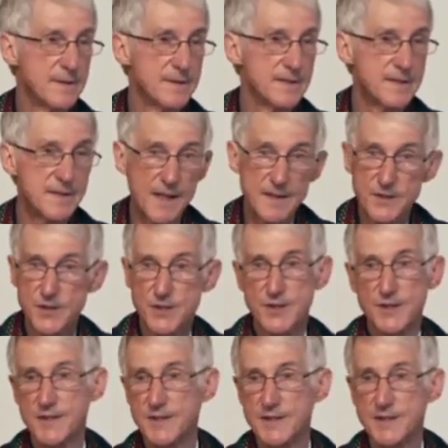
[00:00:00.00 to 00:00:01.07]
Such
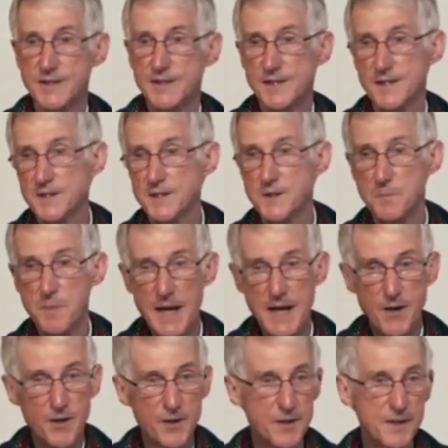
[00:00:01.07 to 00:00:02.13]
is the
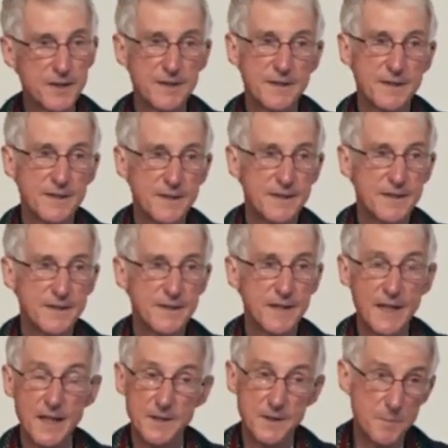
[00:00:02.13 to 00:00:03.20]
power
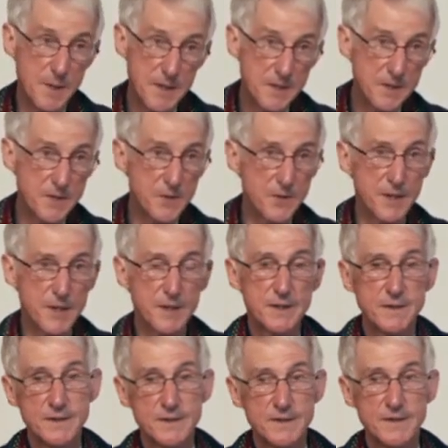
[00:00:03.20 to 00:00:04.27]
and the mystery
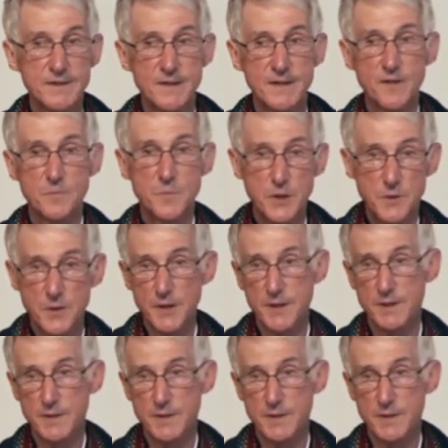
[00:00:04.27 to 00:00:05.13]
of beauty.